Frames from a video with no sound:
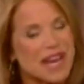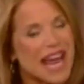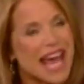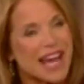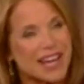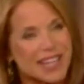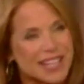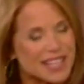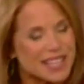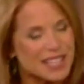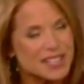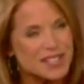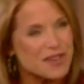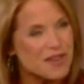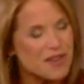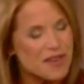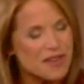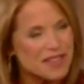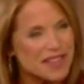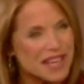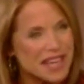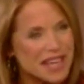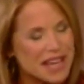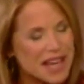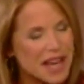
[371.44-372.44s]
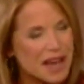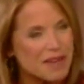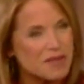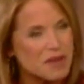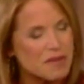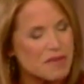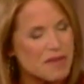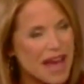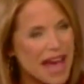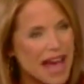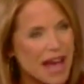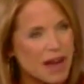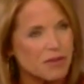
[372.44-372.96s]
But how did this whole thing come
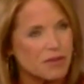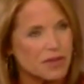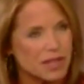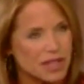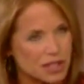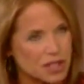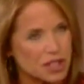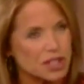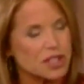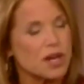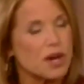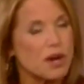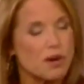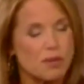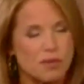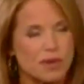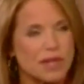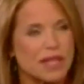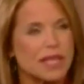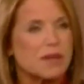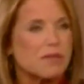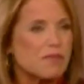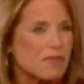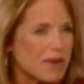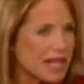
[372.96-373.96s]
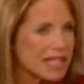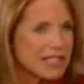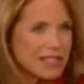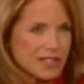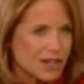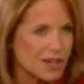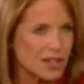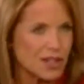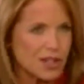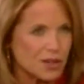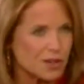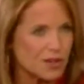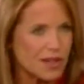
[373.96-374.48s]
about with the show really
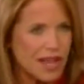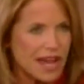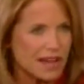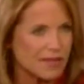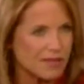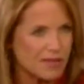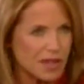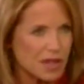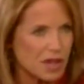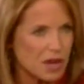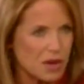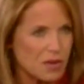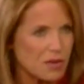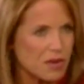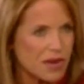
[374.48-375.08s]
based on your life and